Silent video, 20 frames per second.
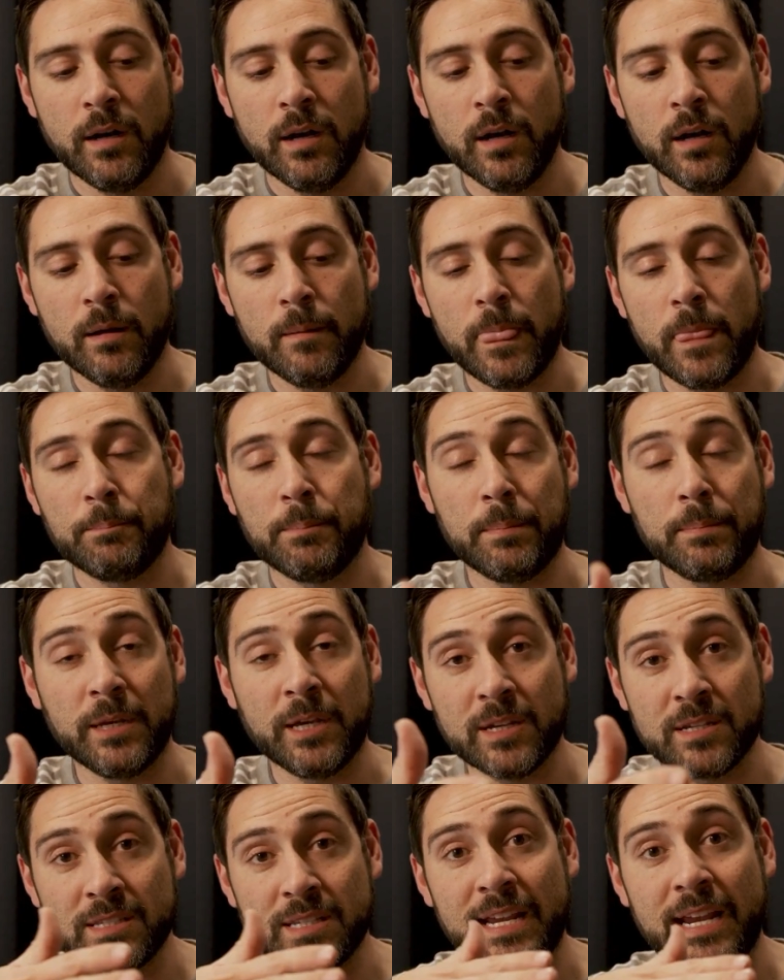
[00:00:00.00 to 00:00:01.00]
But
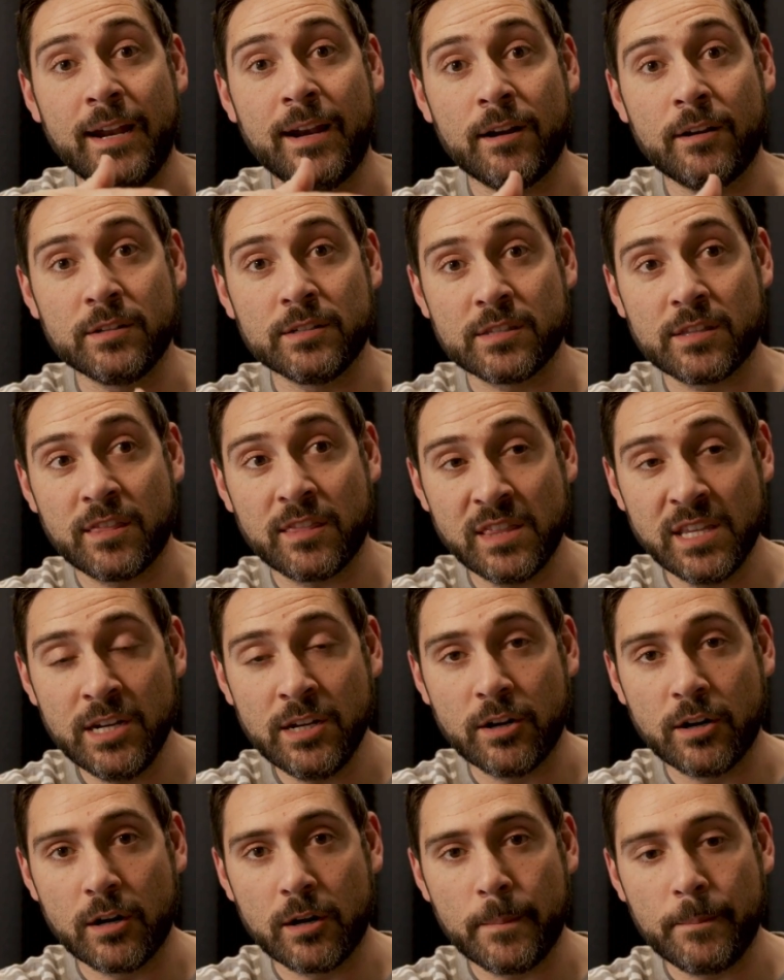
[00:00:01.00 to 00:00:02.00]
because the air is
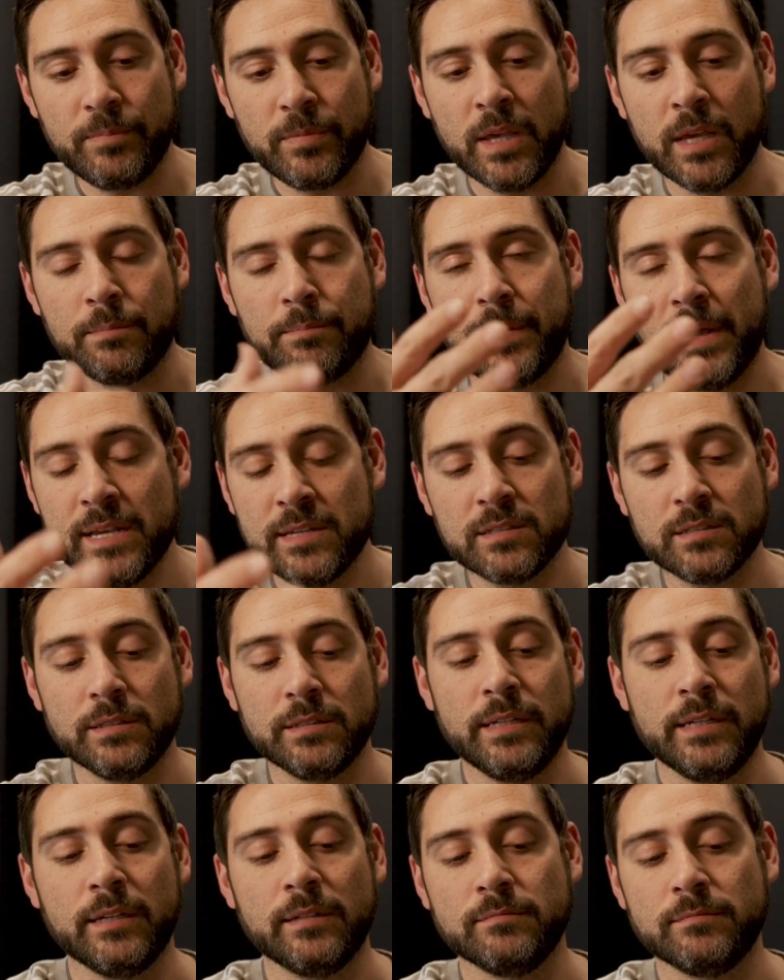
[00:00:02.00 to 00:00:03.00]
thinner, it
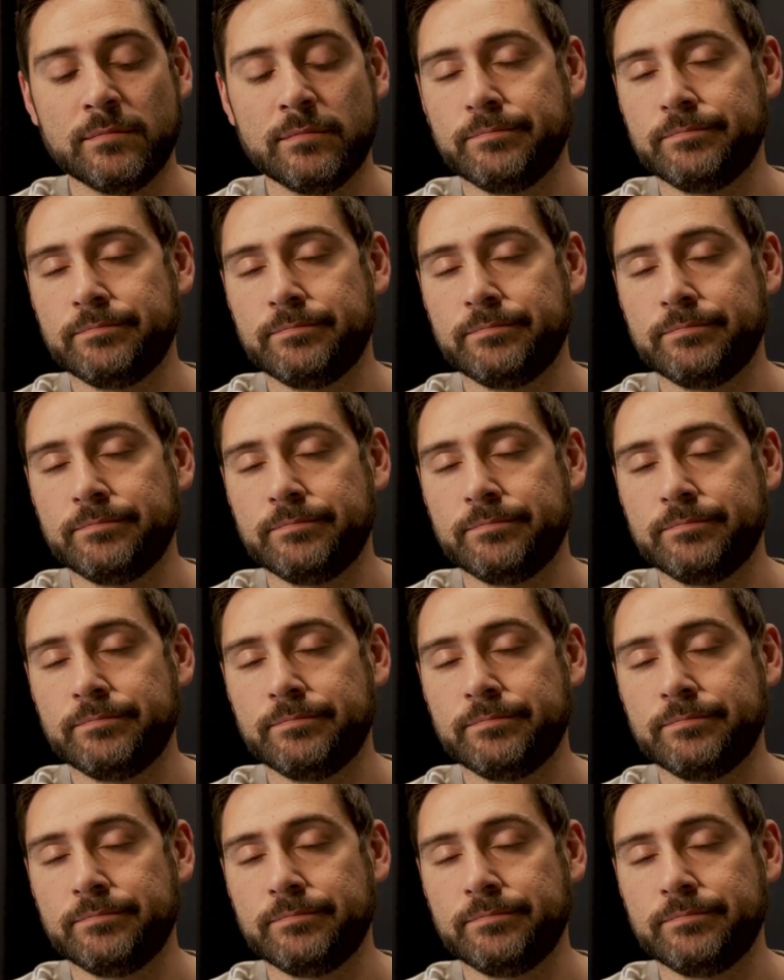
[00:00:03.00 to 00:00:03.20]
basically